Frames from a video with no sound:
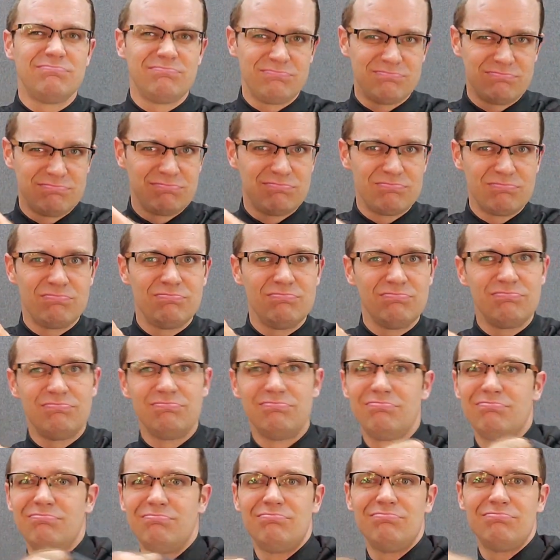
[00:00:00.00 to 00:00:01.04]
Members of
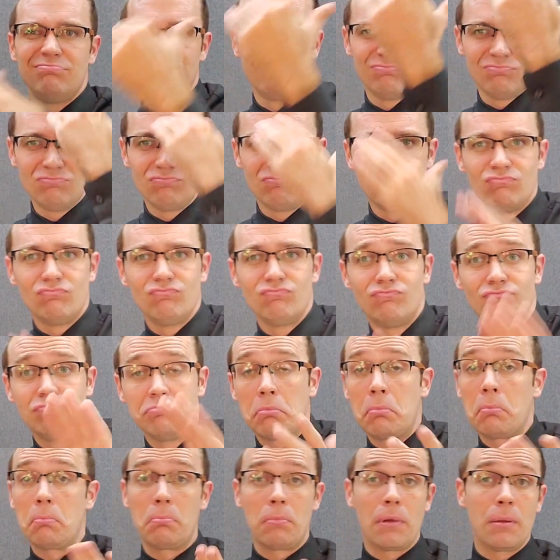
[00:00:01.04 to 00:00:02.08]
your network can be
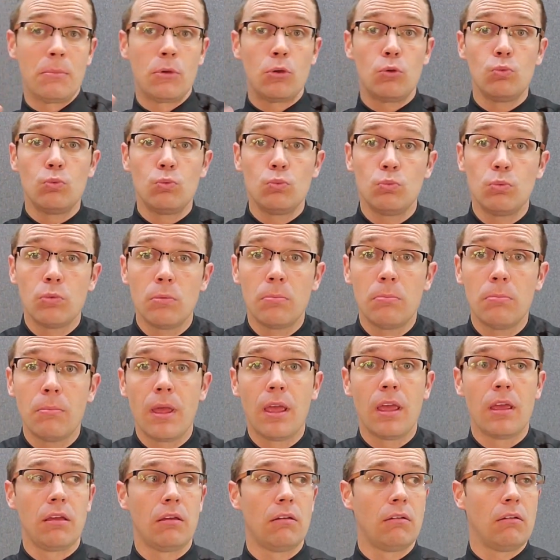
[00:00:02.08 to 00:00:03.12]
roommates,
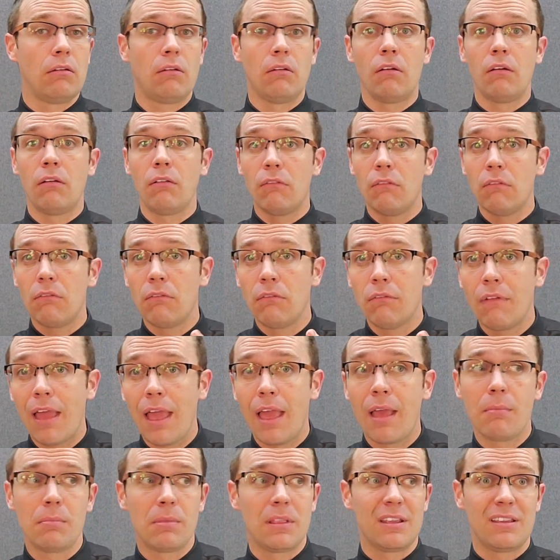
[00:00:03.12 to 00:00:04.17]
relatives,
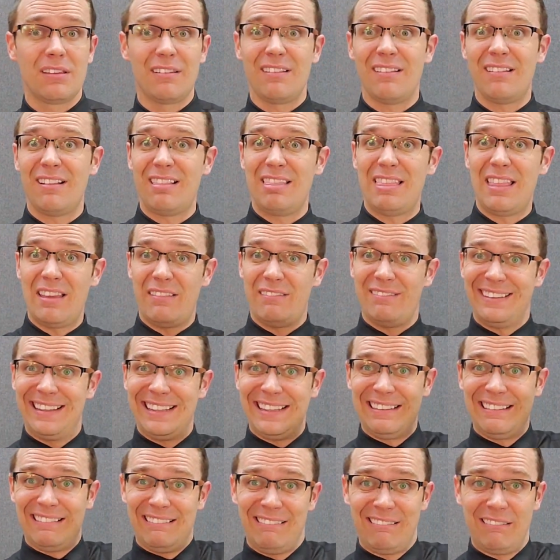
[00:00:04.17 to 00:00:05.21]
neighbors, friends,
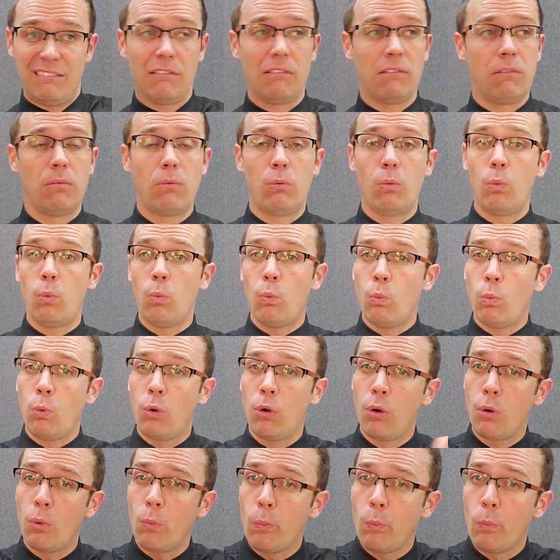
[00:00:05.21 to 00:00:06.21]
and co-workers.